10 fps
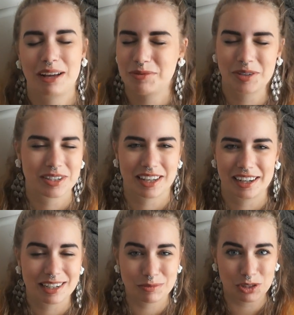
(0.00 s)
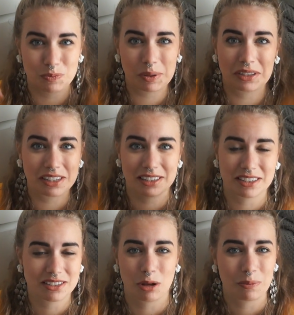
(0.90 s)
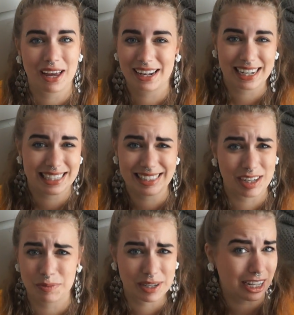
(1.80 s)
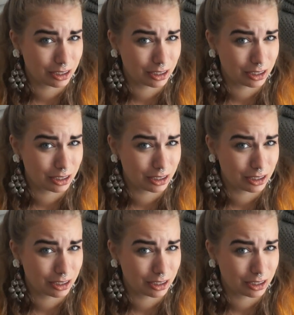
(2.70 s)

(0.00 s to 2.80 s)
I'm so excited. I'm just building this up. Excitement.